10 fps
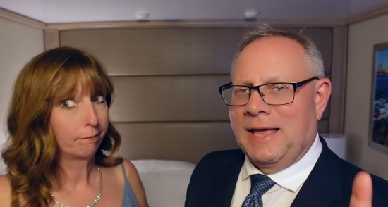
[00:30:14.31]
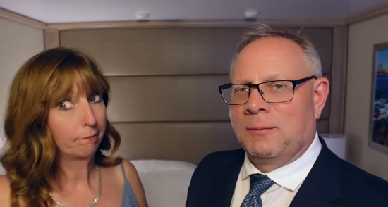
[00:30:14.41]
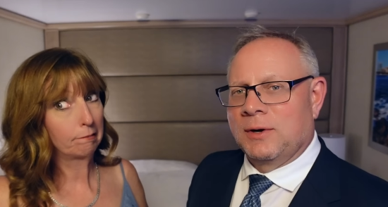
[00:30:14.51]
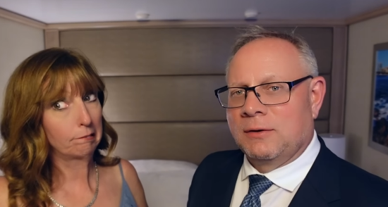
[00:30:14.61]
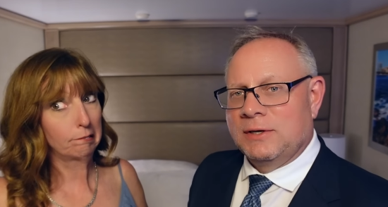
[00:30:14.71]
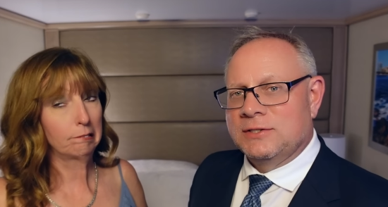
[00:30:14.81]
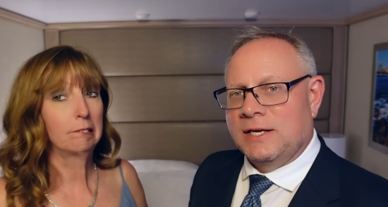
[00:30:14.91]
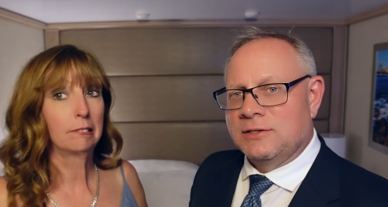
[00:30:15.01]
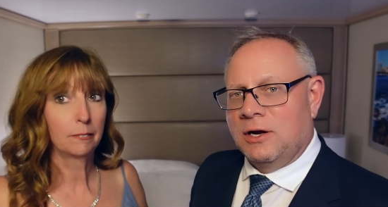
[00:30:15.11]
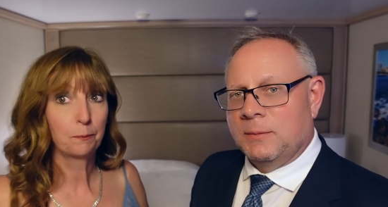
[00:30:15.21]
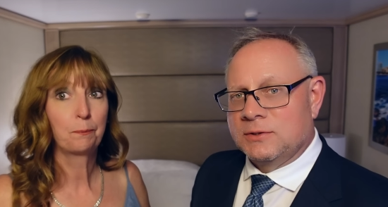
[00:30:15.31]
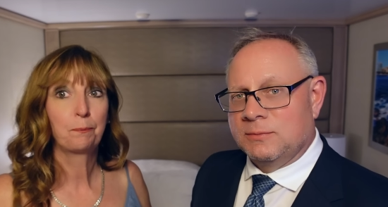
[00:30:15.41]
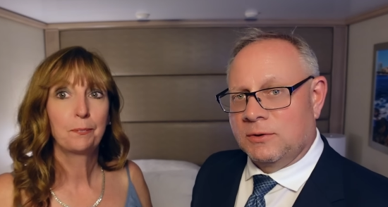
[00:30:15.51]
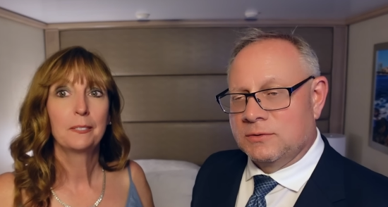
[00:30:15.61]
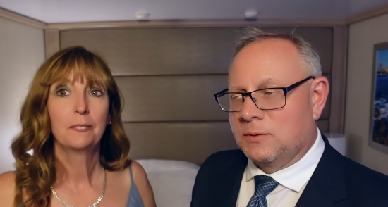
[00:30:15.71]
Speaker 1: and we're gonna reach St. Thomas
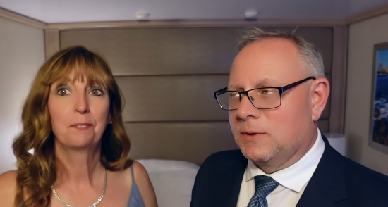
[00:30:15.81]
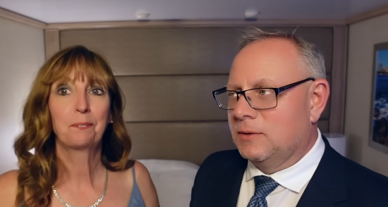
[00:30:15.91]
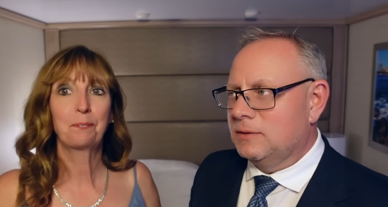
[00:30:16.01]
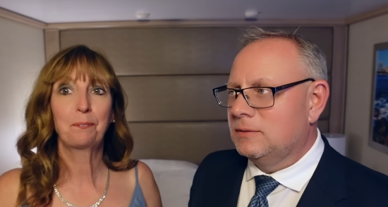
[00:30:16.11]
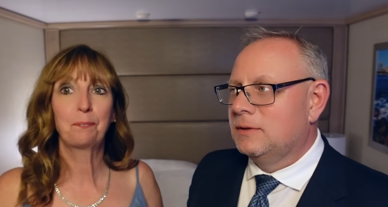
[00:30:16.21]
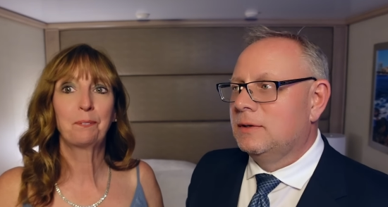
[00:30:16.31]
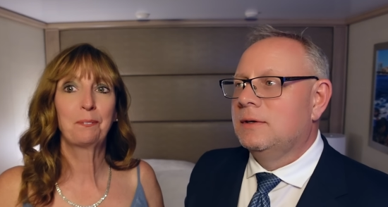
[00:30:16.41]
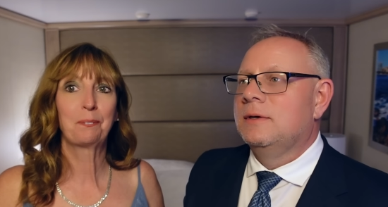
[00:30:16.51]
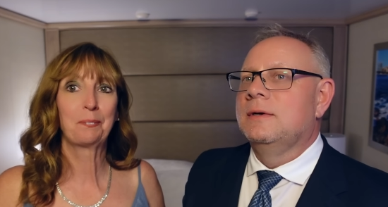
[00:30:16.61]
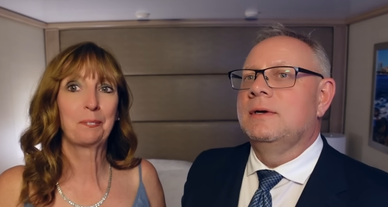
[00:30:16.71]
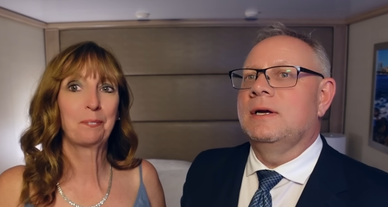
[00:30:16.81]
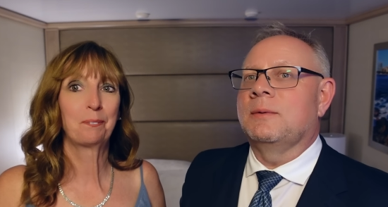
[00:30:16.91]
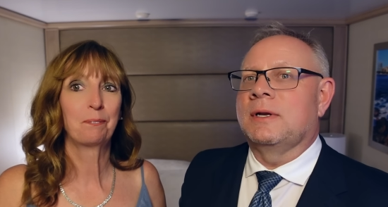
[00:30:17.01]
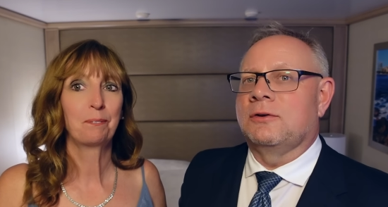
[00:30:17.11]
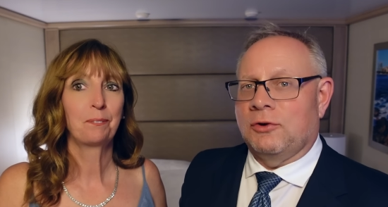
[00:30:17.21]
tomorrow is where we're going. Mm -hmm. And
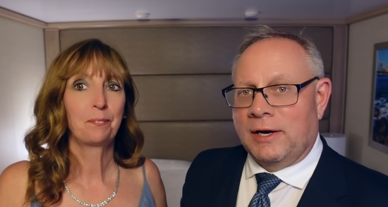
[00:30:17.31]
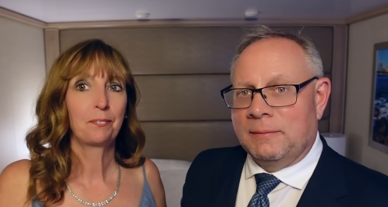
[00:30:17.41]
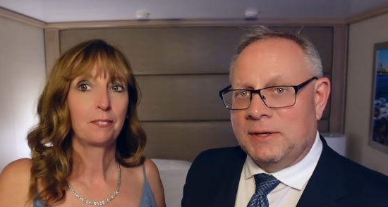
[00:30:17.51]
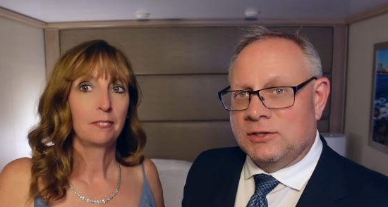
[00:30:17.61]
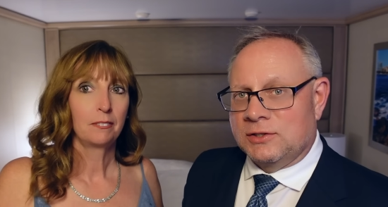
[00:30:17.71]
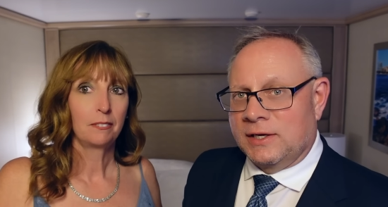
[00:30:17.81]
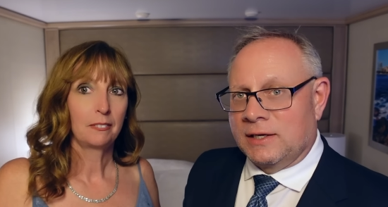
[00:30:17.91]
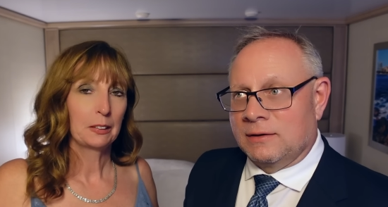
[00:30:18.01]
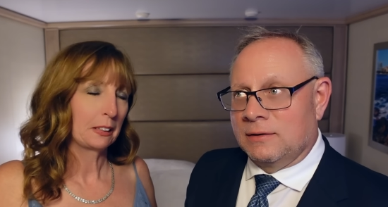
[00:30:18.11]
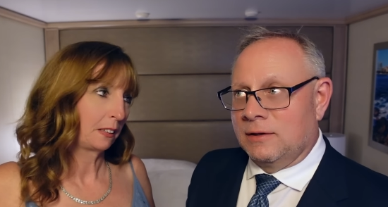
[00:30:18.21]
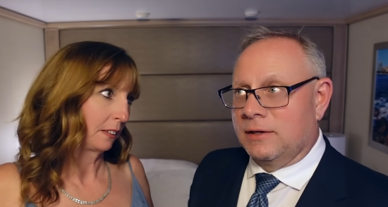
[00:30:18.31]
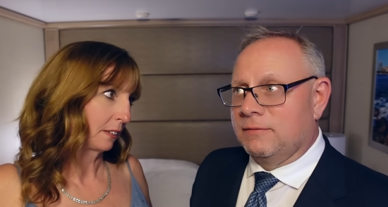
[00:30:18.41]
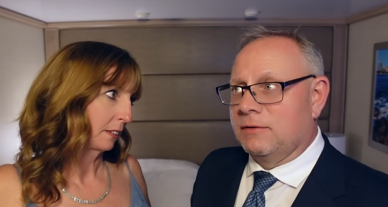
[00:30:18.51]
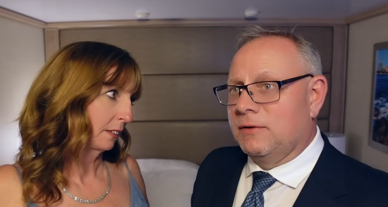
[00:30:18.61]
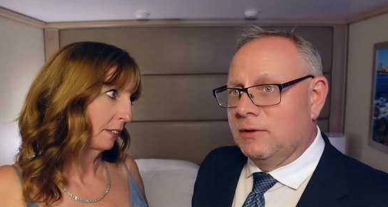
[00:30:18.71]
we're gonna try a beach day. And a lot of
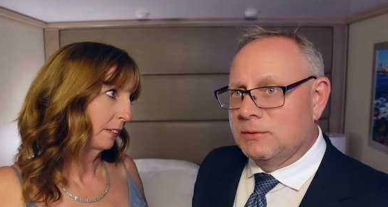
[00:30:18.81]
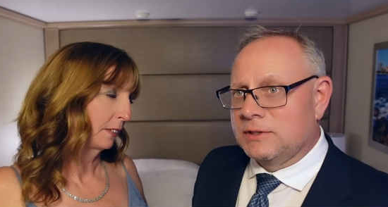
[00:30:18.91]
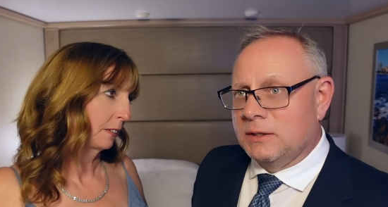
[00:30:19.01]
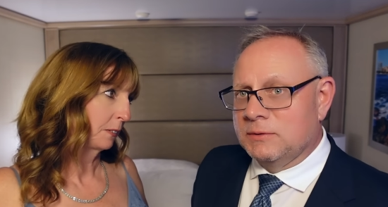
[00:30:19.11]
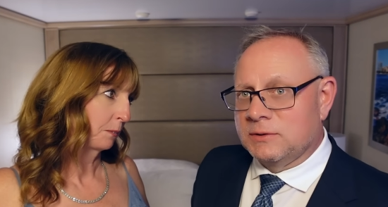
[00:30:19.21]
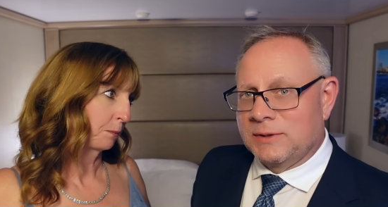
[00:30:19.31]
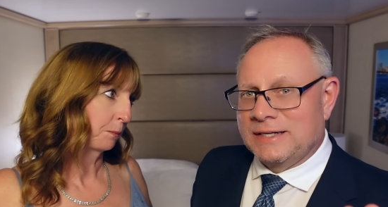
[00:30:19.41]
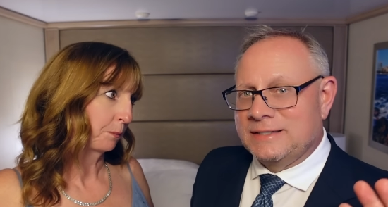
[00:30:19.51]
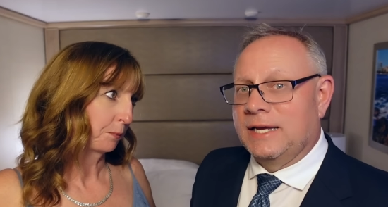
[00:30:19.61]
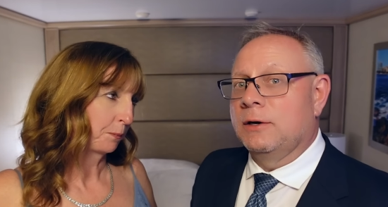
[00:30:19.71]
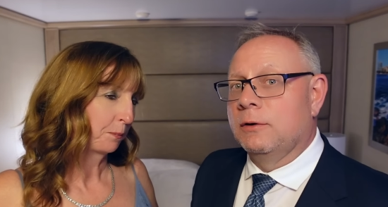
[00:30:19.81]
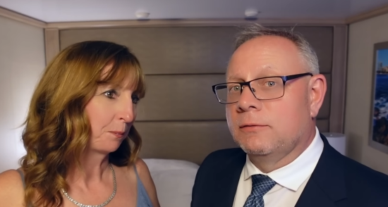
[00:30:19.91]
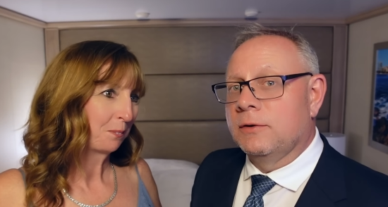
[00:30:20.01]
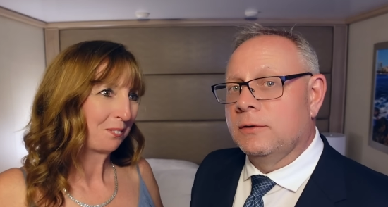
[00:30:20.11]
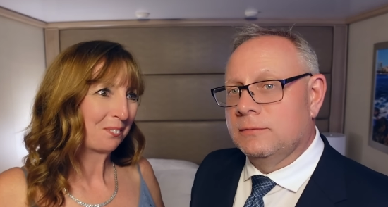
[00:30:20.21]
our followers are coming, so we're gonna take
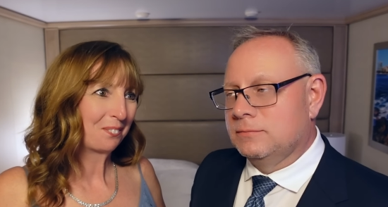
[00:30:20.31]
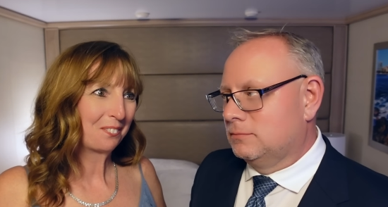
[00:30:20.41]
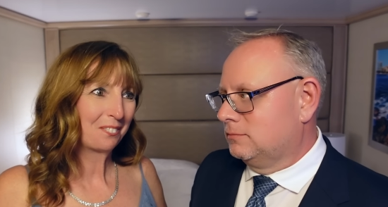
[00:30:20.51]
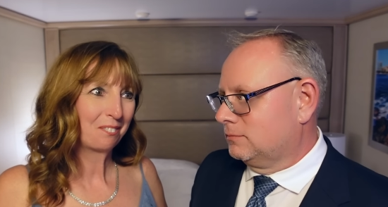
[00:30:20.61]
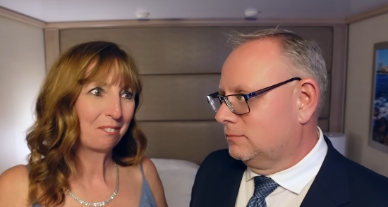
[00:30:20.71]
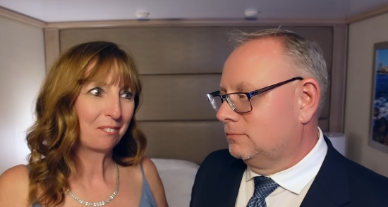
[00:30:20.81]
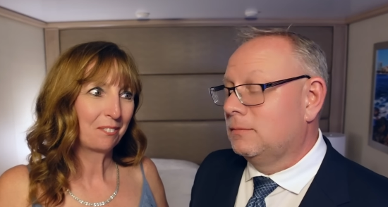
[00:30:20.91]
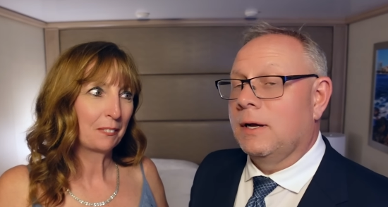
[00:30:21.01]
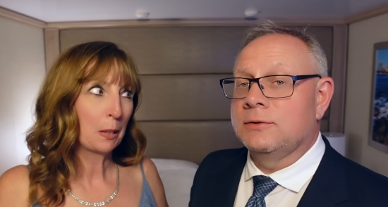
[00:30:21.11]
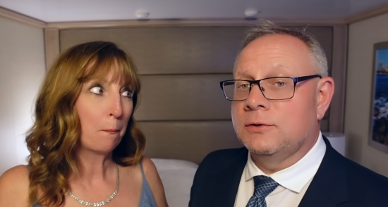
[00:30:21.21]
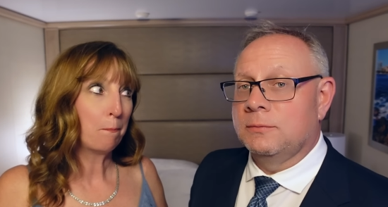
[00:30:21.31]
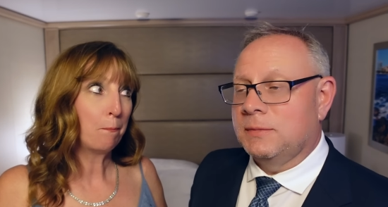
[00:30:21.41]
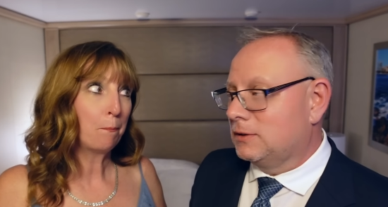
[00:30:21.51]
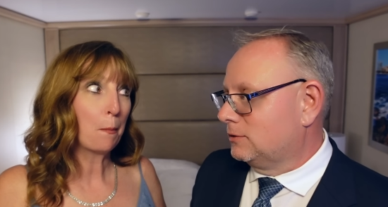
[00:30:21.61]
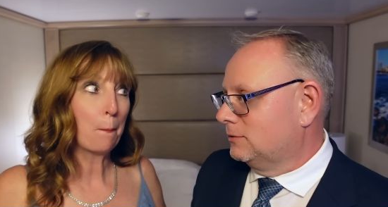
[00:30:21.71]
over a certain
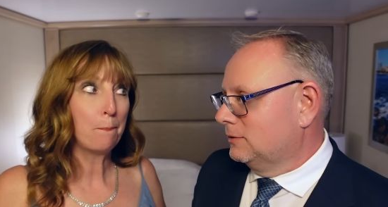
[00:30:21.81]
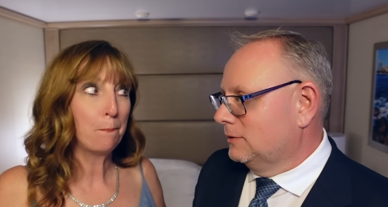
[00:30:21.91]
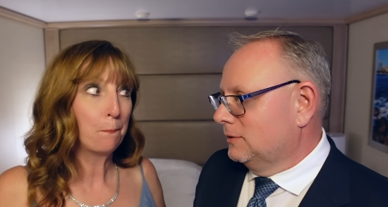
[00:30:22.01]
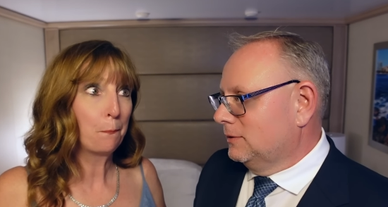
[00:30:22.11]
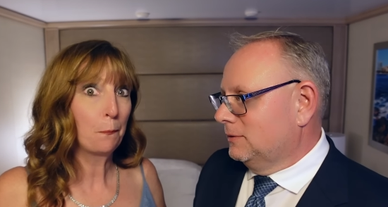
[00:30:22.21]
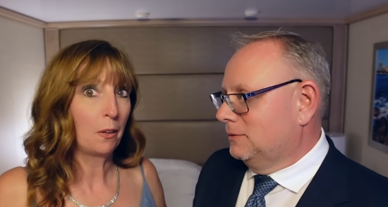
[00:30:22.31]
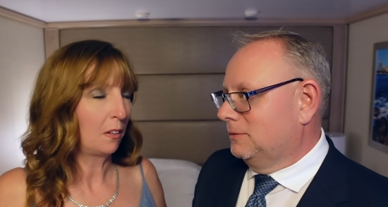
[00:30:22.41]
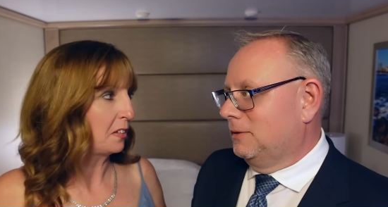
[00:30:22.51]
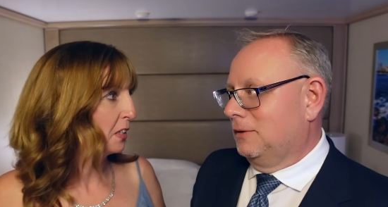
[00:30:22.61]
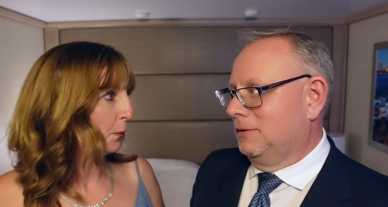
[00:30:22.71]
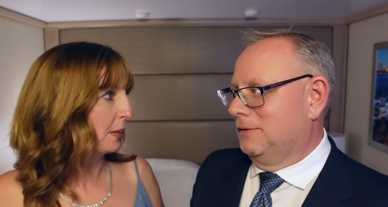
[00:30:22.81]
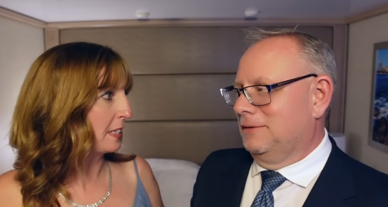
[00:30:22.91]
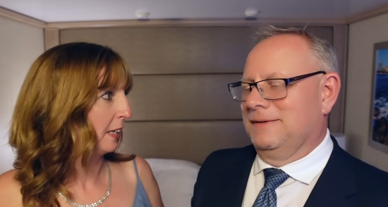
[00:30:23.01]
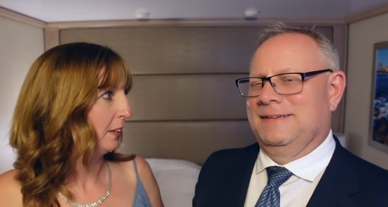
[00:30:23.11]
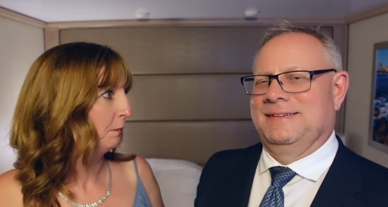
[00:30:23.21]
beach. Hmm. You want
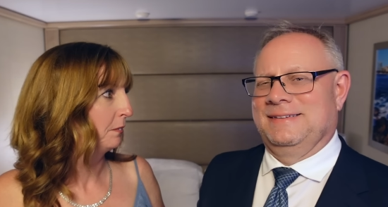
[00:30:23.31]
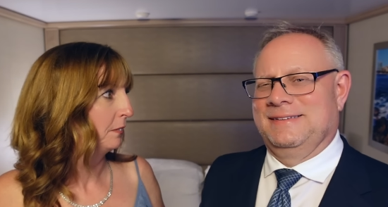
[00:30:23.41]
to tell them?